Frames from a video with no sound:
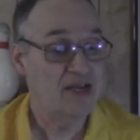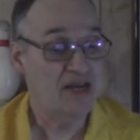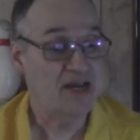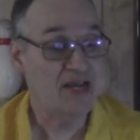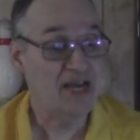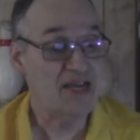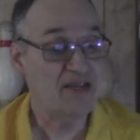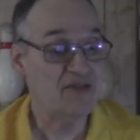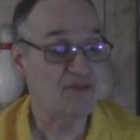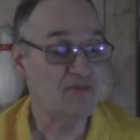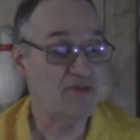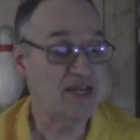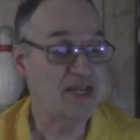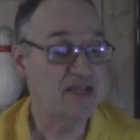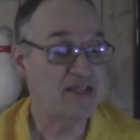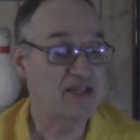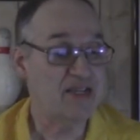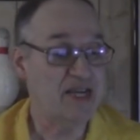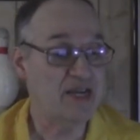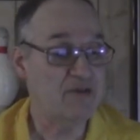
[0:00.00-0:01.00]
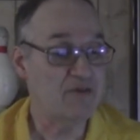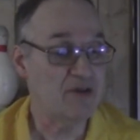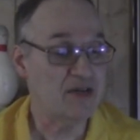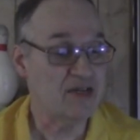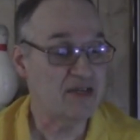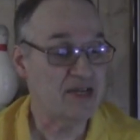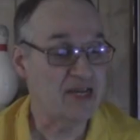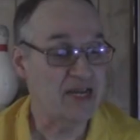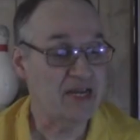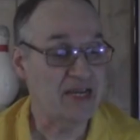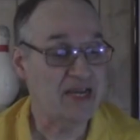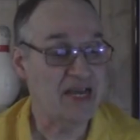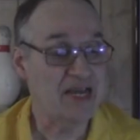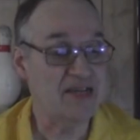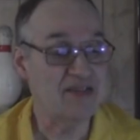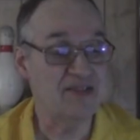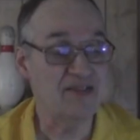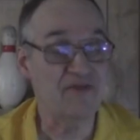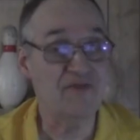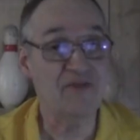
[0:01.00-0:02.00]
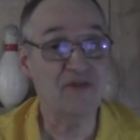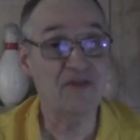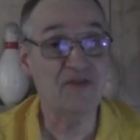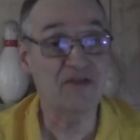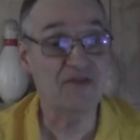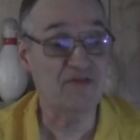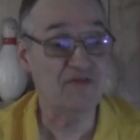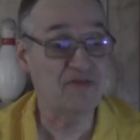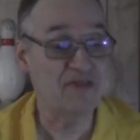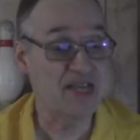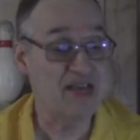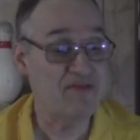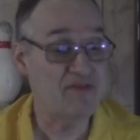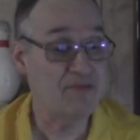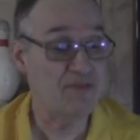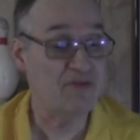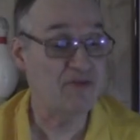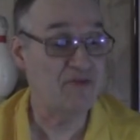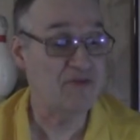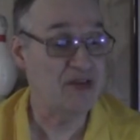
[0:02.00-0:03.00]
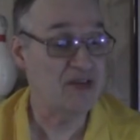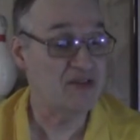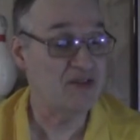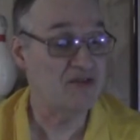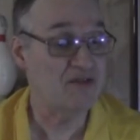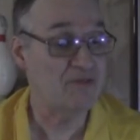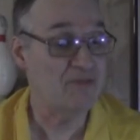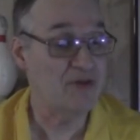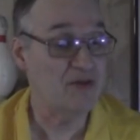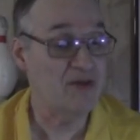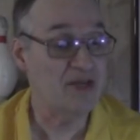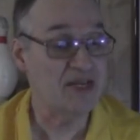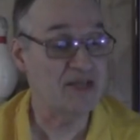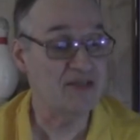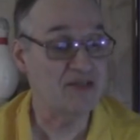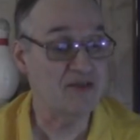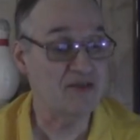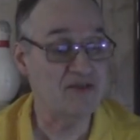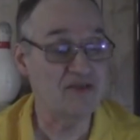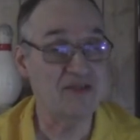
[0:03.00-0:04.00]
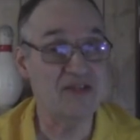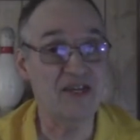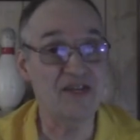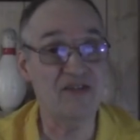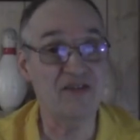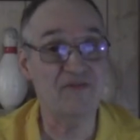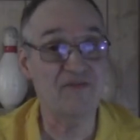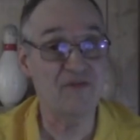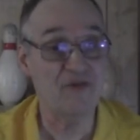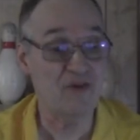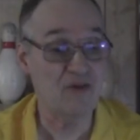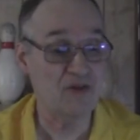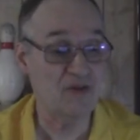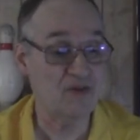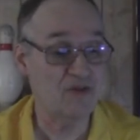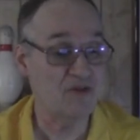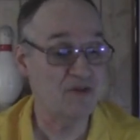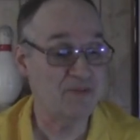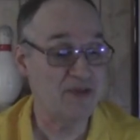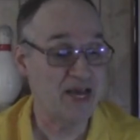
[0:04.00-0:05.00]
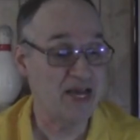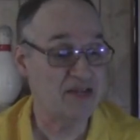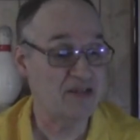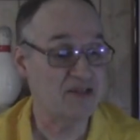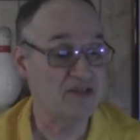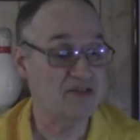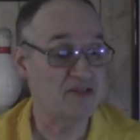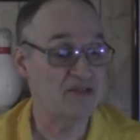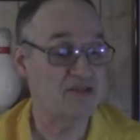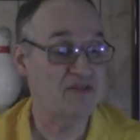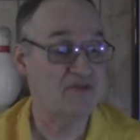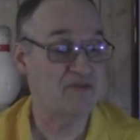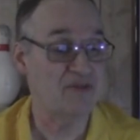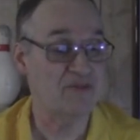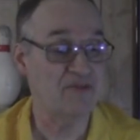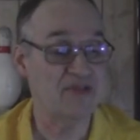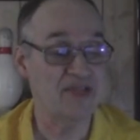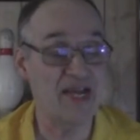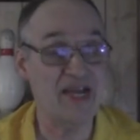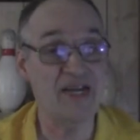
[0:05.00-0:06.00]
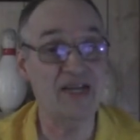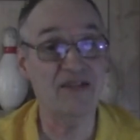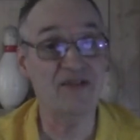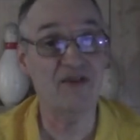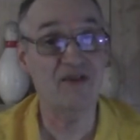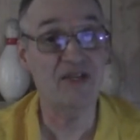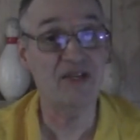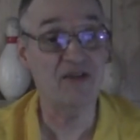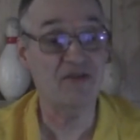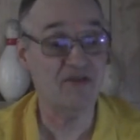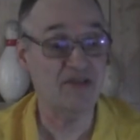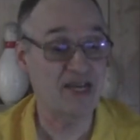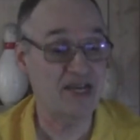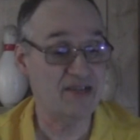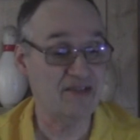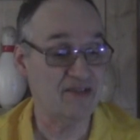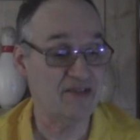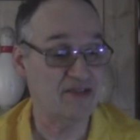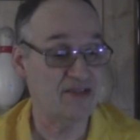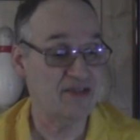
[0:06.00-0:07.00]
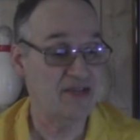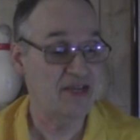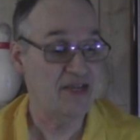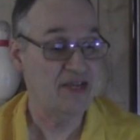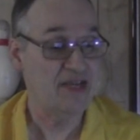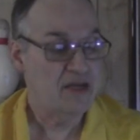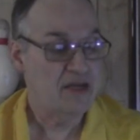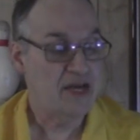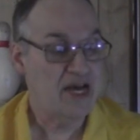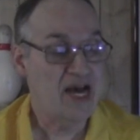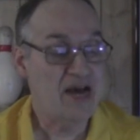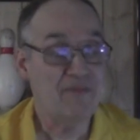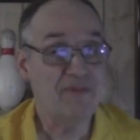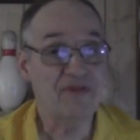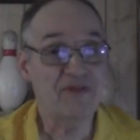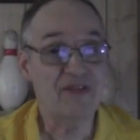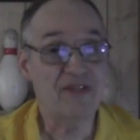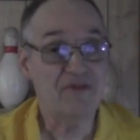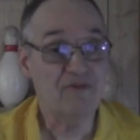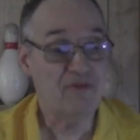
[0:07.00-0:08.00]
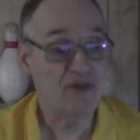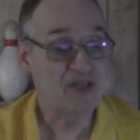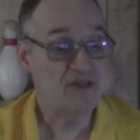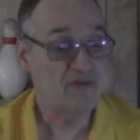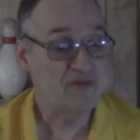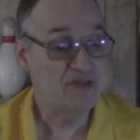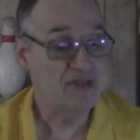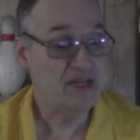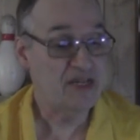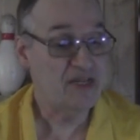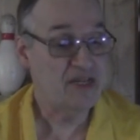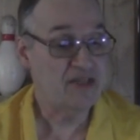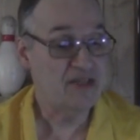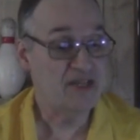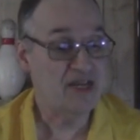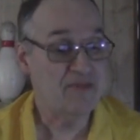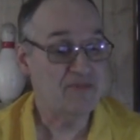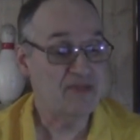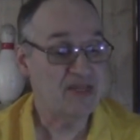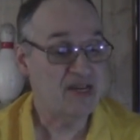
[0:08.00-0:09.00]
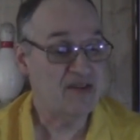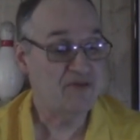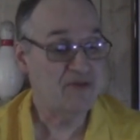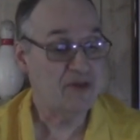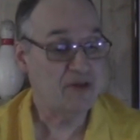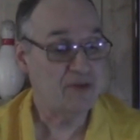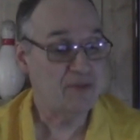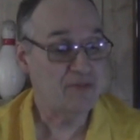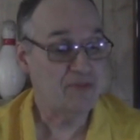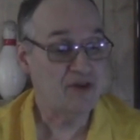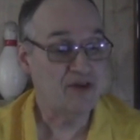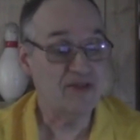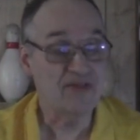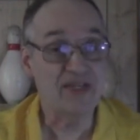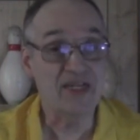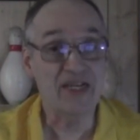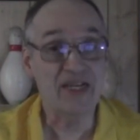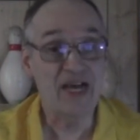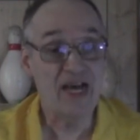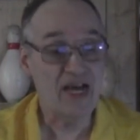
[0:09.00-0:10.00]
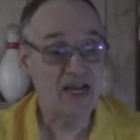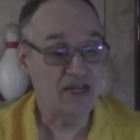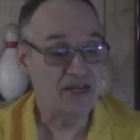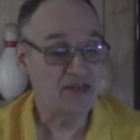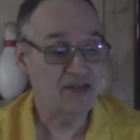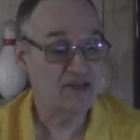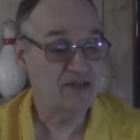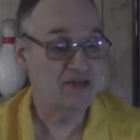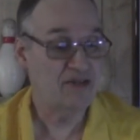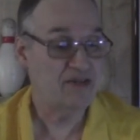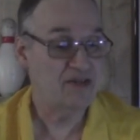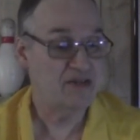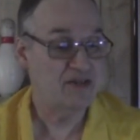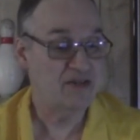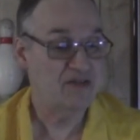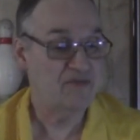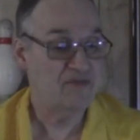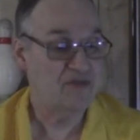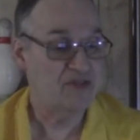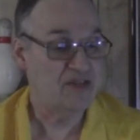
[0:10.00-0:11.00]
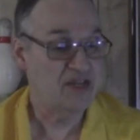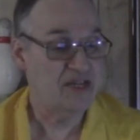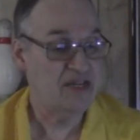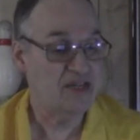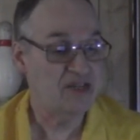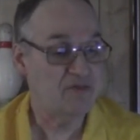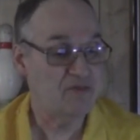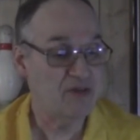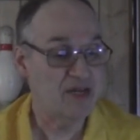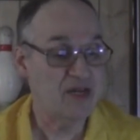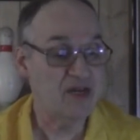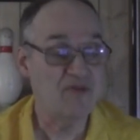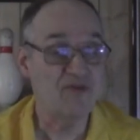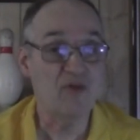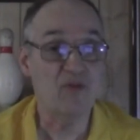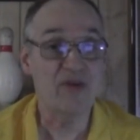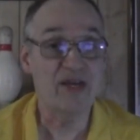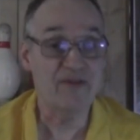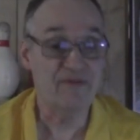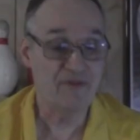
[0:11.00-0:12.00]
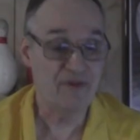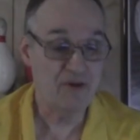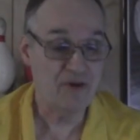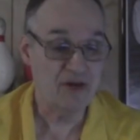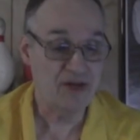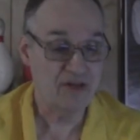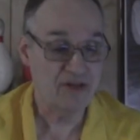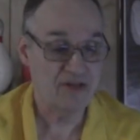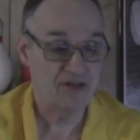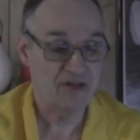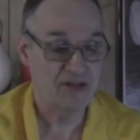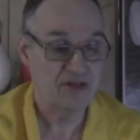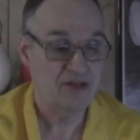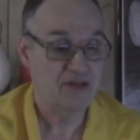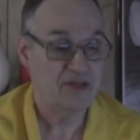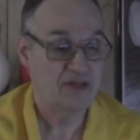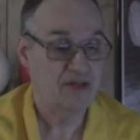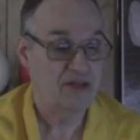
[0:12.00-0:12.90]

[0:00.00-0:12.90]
Last week, the network telecast the first of 7 Professional Bowling Association Fall Tour matches from San Antonio, Texas, opposite West Virginia's upset of Boston College, Virginia's win over Wake Forest,